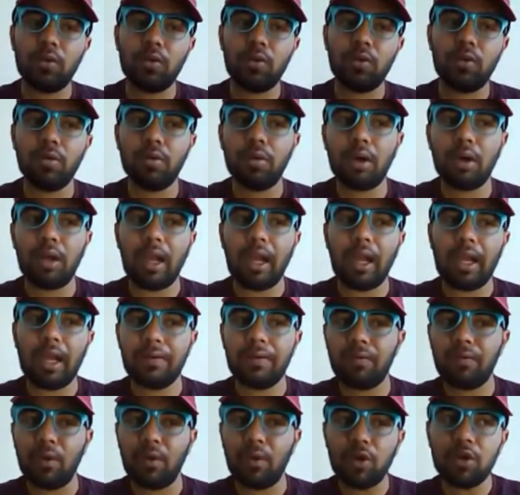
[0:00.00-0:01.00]
So
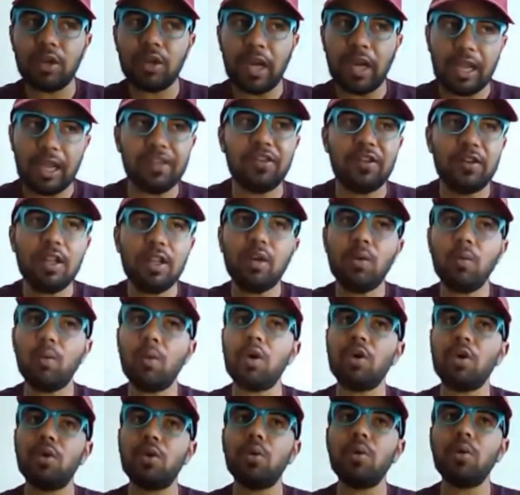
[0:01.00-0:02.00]
I still
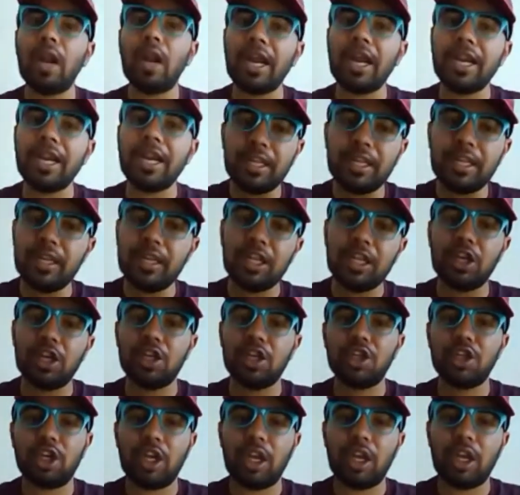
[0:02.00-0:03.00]
want to write in
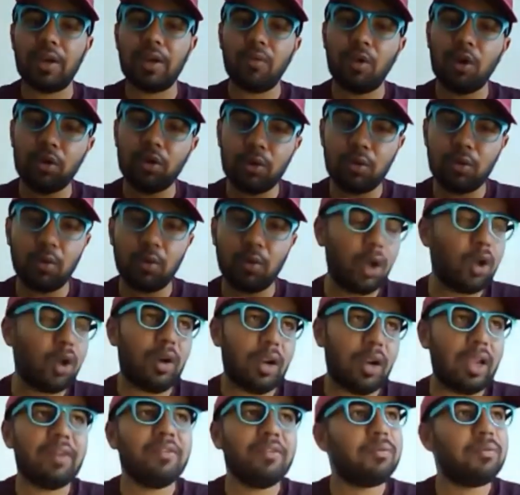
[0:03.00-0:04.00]
English. I want to,
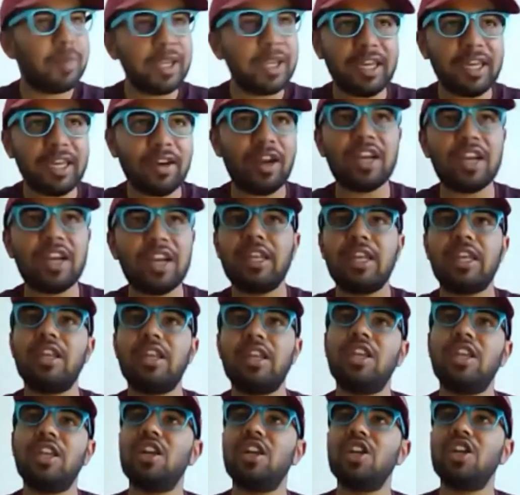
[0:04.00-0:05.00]
or I've been writing
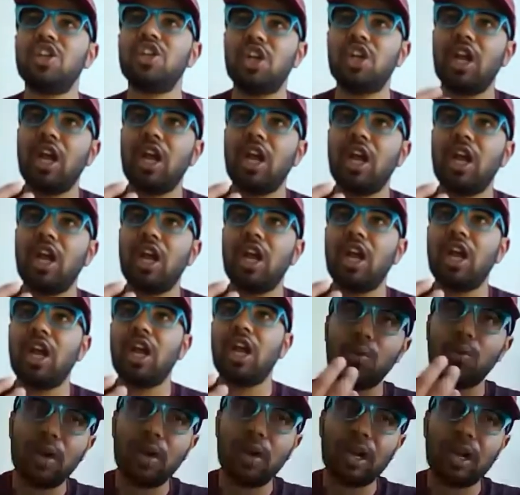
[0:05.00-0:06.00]
in English. I
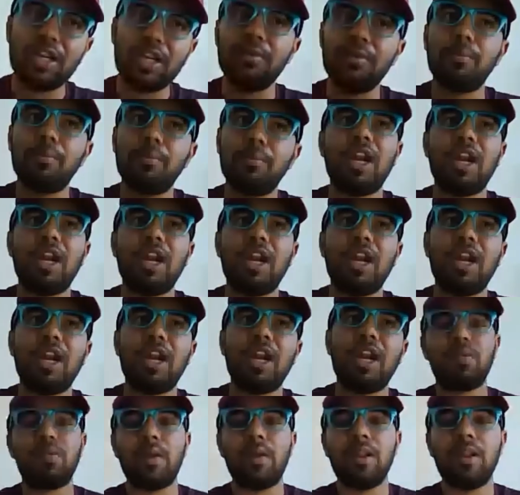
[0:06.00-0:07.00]
want to write in Marathi
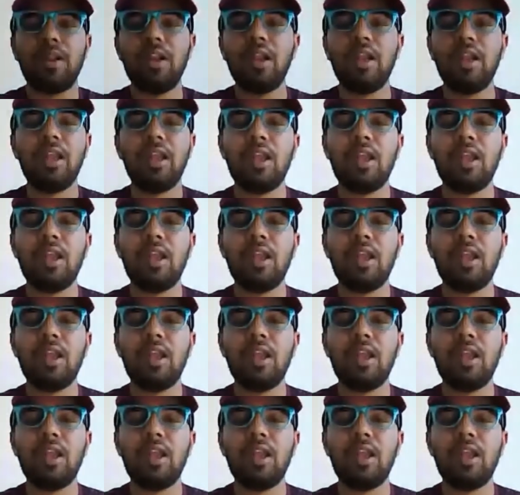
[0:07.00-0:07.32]
as well.